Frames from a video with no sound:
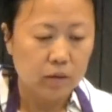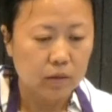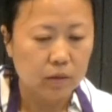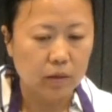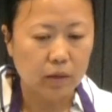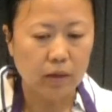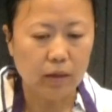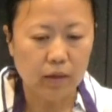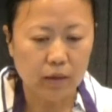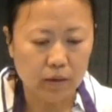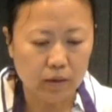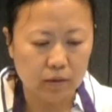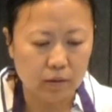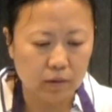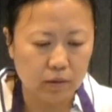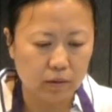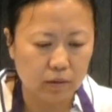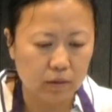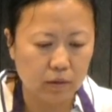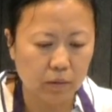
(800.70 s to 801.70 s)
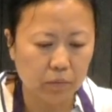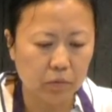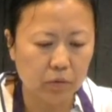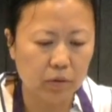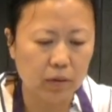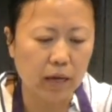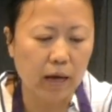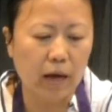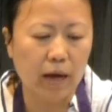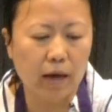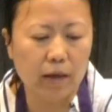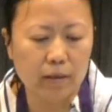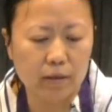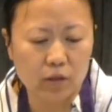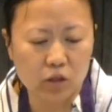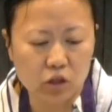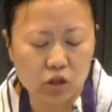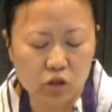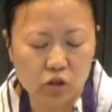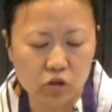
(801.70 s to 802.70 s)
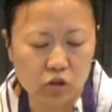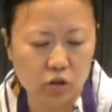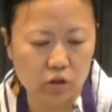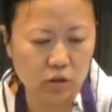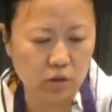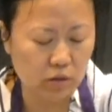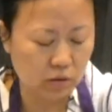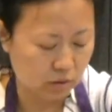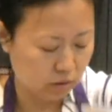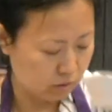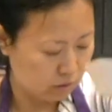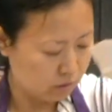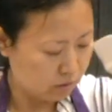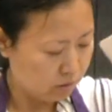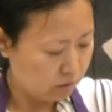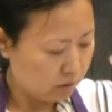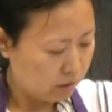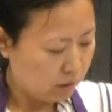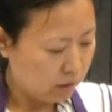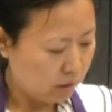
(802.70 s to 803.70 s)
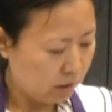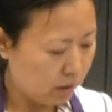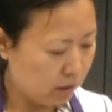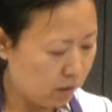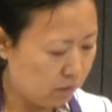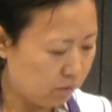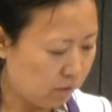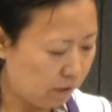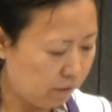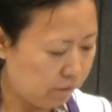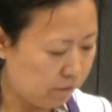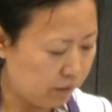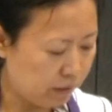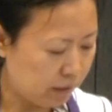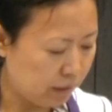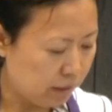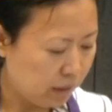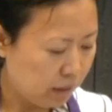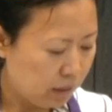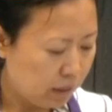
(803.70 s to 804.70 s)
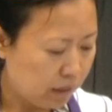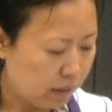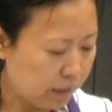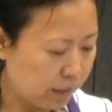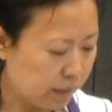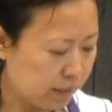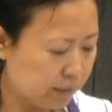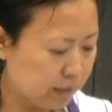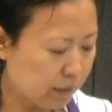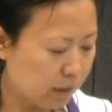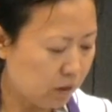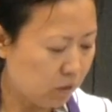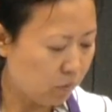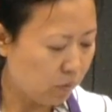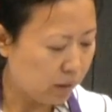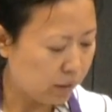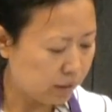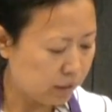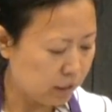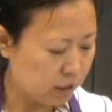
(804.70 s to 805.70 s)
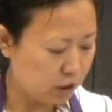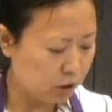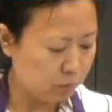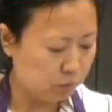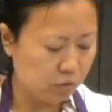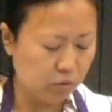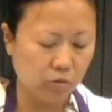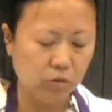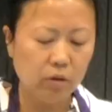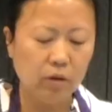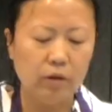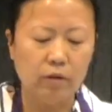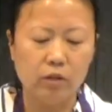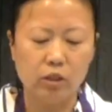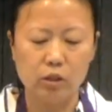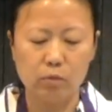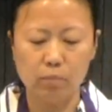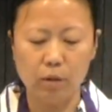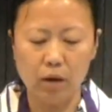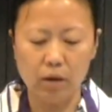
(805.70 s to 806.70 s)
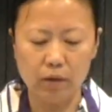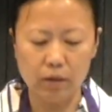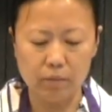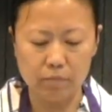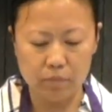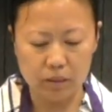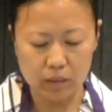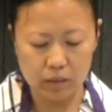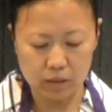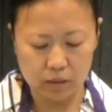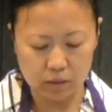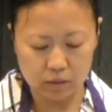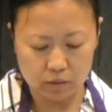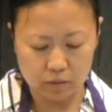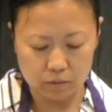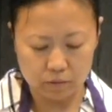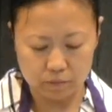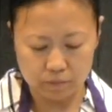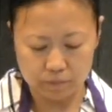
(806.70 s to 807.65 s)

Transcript: Okay, I'm going to add the ginger. And roughly, like I said, 1 teaspoon, smallly minced.